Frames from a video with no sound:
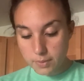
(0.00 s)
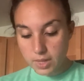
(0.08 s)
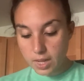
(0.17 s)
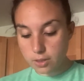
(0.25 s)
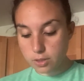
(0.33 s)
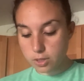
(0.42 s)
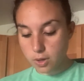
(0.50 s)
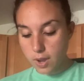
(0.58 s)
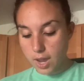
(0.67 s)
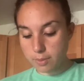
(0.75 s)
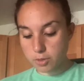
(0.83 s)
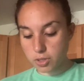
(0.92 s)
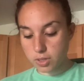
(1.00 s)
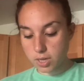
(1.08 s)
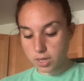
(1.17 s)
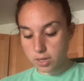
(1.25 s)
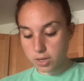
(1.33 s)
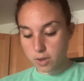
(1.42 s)
And so I'm just
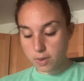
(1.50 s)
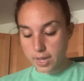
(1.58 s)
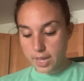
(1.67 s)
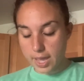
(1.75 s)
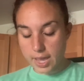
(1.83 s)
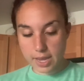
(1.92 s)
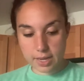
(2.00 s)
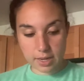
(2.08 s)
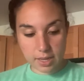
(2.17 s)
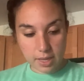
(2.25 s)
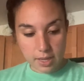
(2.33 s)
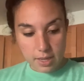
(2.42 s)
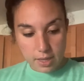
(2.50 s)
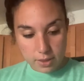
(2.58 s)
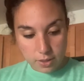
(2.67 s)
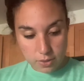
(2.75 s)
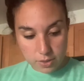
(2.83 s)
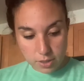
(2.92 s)
gonna go ahead,
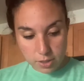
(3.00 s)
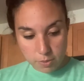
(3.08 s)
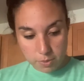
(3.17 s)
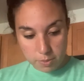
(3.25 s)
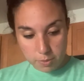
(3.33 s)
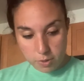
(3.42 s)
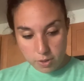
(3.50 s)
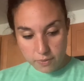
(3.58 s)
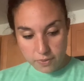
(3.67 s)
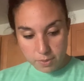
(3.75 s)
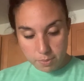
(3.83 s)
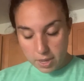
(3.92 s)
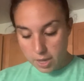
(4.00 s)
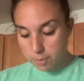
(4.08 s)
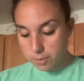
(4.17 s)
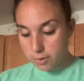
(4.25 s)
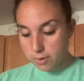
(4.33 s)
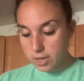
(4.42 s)
there's a little bit more of the
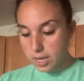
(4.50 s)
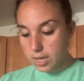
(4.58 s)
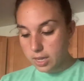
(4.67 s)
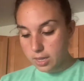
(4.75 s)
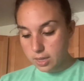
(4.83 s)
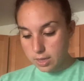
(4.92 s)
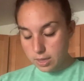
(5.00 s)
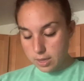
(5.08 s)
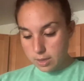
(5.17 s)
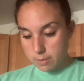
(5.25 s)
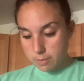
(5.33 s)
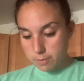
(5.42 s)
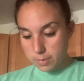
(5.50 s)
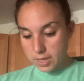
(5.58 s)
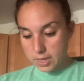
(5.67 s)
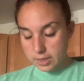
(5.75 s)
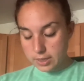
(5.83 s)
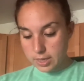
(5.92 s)
papery
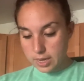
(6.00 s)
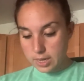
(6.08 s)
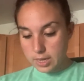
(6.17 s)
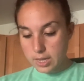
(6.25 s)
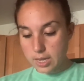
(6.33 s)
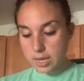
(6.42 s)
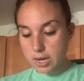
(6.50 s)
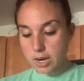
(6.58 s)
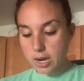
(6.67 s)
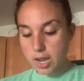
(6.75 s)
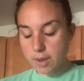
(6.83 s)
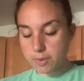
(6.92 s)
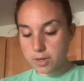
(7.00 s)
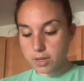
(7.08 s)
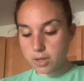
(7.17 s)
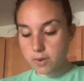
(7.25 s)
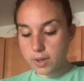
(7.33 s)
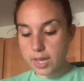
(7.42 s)
piece in here. I'm
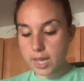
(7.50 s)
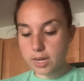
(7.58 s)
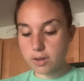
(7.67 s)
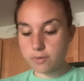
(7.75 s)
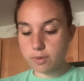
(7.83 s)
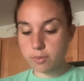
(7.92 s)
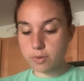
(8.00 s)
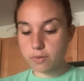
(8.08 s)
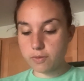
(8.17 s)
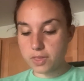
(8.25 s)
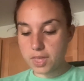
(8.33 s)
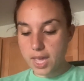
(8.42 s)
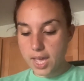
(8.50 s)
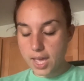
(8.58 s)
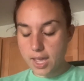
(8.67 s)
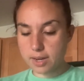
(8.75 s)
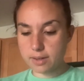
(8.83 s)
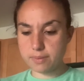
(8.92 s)
gonna go ahead and remove
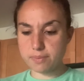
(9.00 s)
that